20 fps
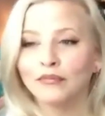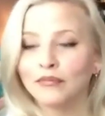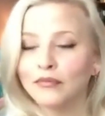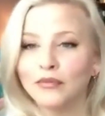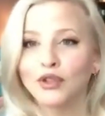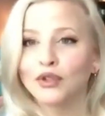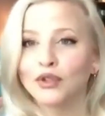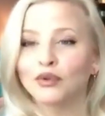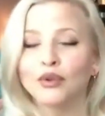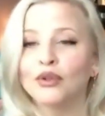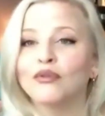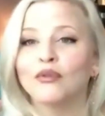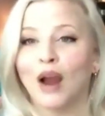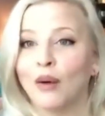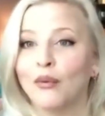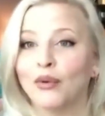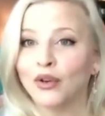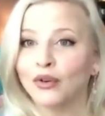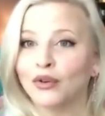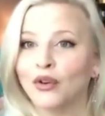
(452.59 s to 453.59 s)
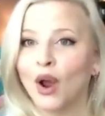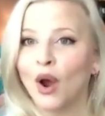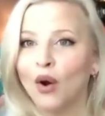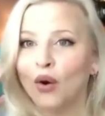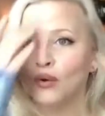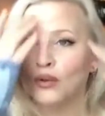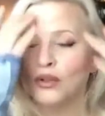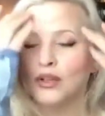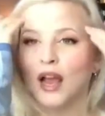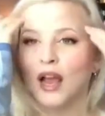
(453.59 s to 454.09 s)
screwing around with your
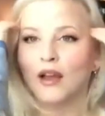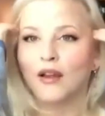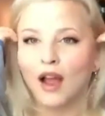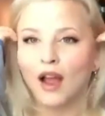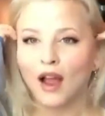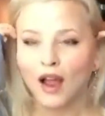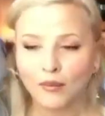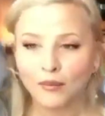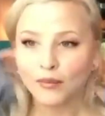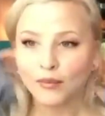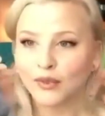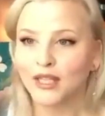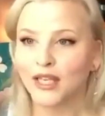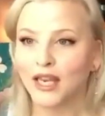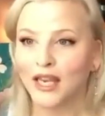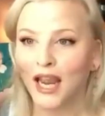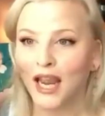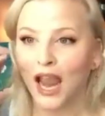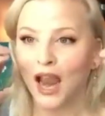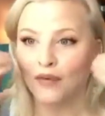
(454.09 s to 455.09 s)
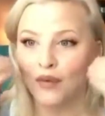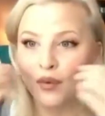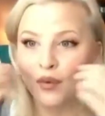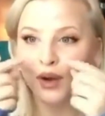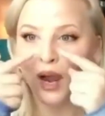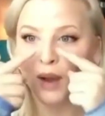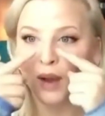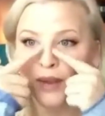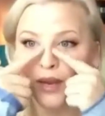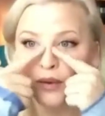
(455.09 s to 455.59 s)
nose. I'm seeing everyone
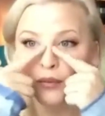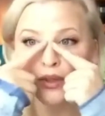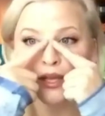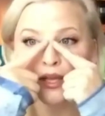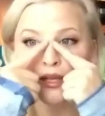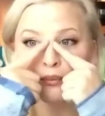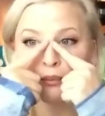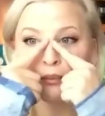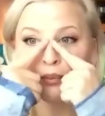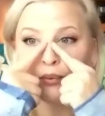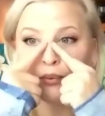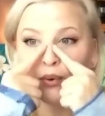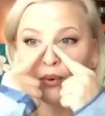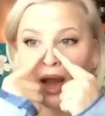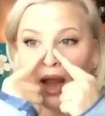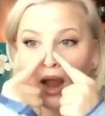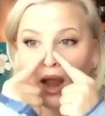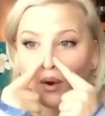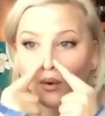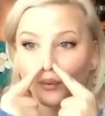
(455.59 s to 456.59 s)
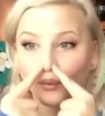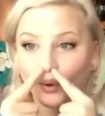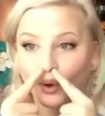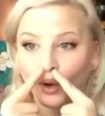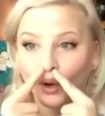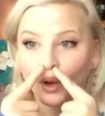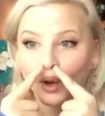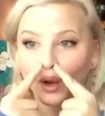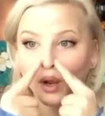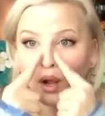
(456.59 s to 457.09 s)
come in with these brown
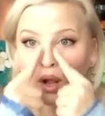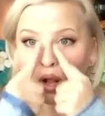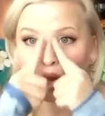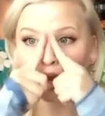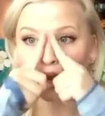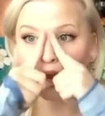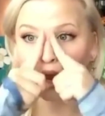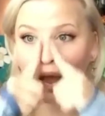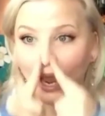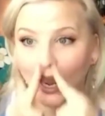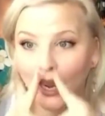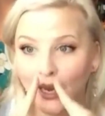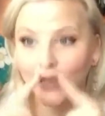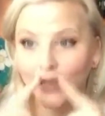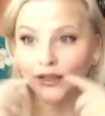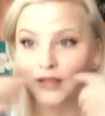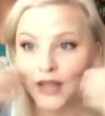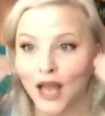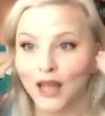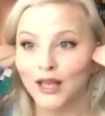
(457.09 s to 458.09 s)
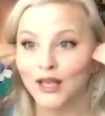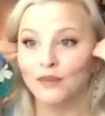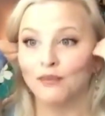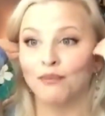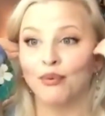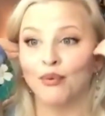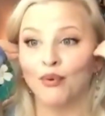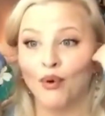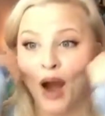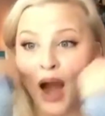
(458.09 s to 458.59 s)
lines and these
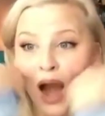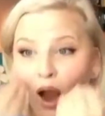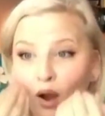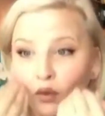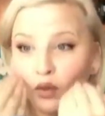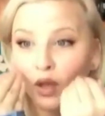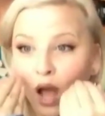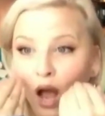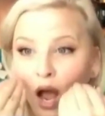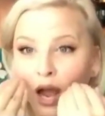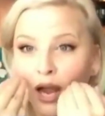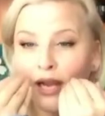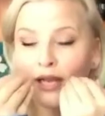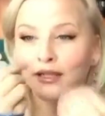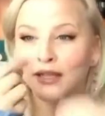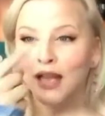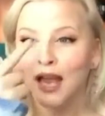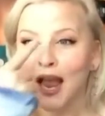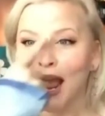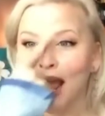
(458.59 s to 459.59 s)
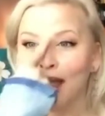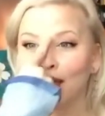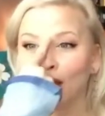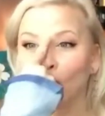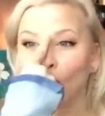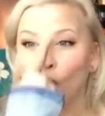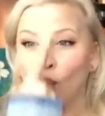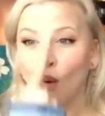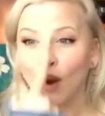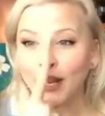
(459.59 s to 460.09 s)
brown lines and then a
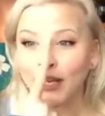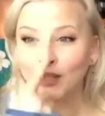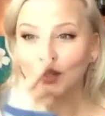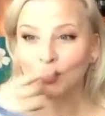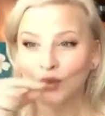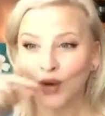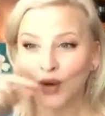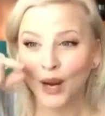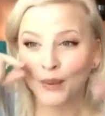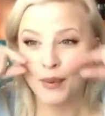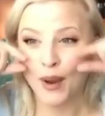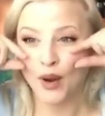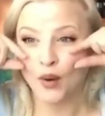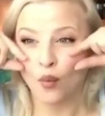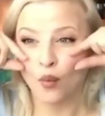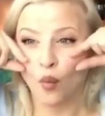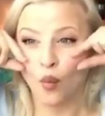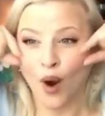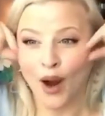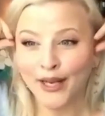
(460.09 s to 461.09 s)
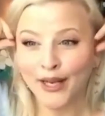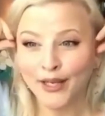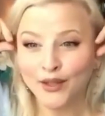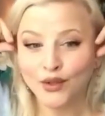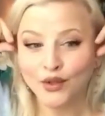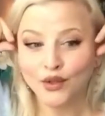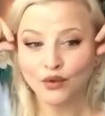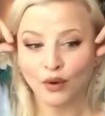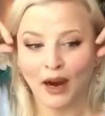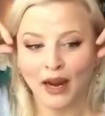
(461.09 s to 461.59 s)
white stripe and white
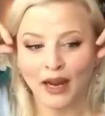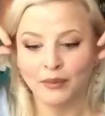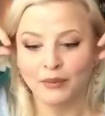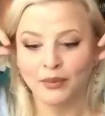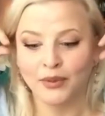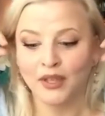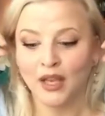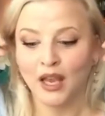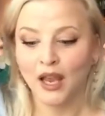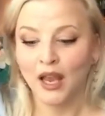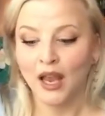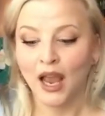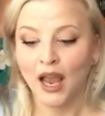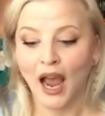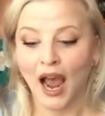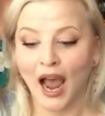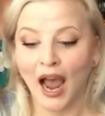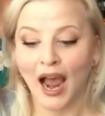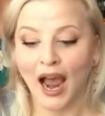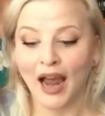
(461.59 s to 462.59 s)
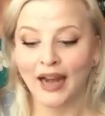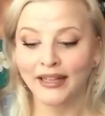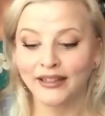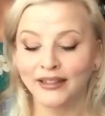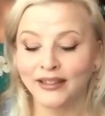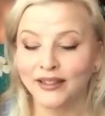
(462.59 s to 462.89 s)
stripes. And